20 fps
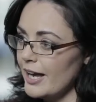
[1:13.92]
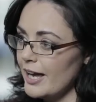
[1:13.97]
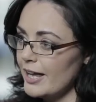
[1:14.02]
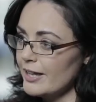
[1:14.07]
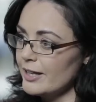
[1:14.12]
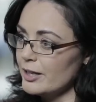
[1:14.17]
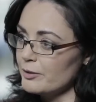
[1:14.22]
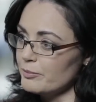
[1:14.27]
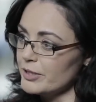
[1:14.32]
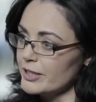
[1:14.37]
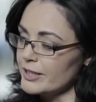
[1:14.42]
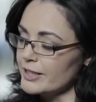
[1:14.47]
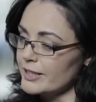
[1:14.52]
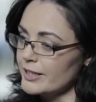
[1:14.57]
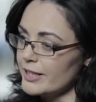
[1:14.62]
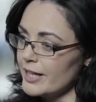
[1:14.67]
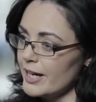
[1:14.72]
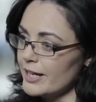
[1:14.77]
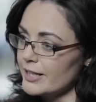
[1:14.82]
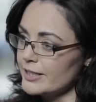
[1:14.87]
and that means
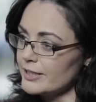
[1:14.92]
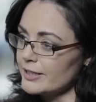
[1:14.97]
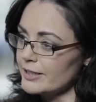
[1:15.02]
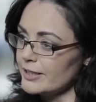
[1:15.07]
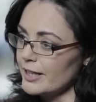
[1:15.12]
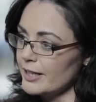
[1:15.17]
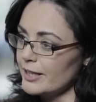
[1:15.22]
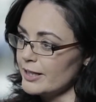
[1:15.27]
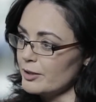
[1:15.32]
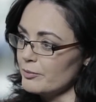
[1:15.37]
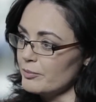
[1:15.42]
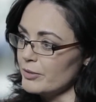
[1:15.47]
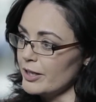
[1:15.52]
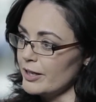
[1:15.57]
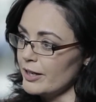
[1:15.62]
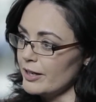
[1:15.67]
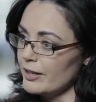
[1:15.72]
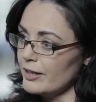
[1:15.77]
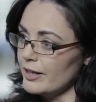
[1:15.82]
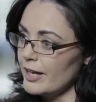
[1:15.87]
that the asset can then
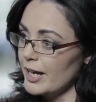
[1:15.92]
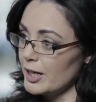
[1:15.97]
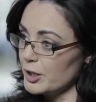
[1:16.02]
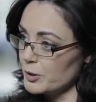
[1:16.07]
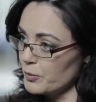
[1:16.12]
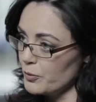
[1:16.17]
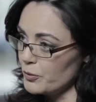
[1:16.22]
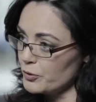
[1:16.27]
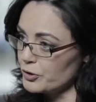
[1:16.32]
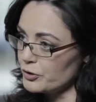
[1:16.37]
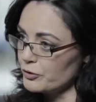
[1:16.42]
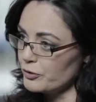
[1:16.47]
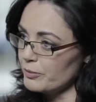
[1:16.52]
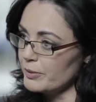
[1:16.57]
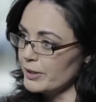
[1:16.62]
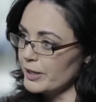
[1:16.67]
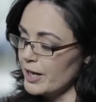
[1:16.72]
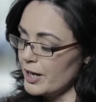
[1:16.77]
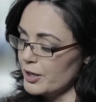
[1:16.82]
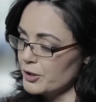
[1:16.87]
be exported
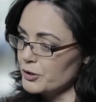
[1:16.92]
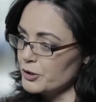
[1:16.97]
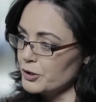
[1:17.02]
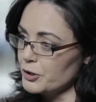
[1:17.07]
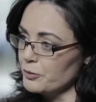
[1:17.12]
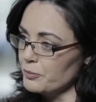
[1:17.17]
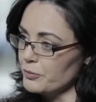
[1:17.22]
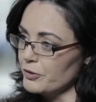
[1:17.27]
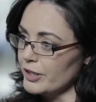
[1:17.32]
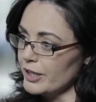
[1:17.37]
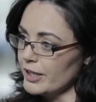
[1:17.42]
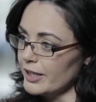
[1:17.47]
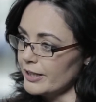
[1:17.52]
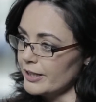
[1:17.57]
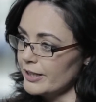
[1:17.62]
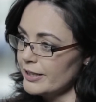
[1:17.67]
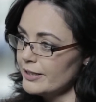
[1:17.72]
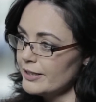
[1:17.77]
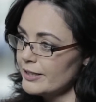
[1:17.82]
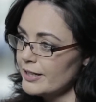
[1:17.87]
from the country you're bringing
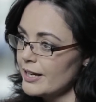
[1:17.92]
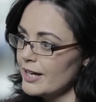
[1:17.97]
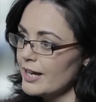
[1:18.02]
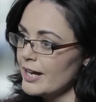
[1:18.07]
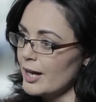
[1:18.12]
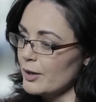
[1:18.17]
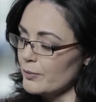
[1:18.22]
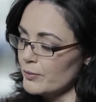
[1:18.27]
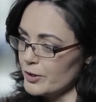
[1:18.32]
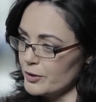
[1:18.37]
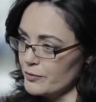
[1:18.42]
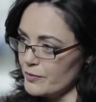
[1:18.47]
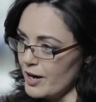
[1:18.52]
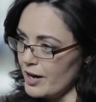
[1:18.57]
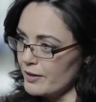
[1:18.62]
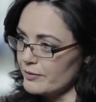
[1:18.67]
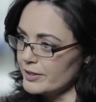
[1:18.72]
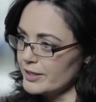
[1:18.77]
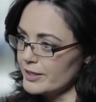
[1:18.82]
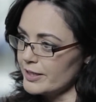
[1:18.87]
it in and will
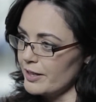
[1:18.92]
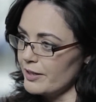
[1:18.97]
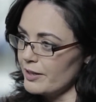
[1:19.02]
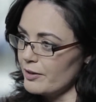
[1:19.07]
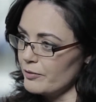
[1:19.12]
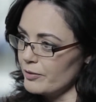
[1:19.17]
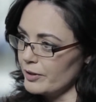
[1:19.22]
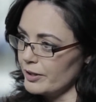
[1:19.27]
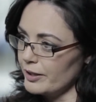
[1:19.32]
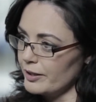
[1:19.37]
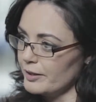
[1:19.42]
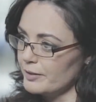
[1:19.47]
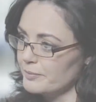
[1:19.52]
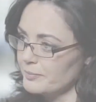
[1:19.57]
arrive in South Africa.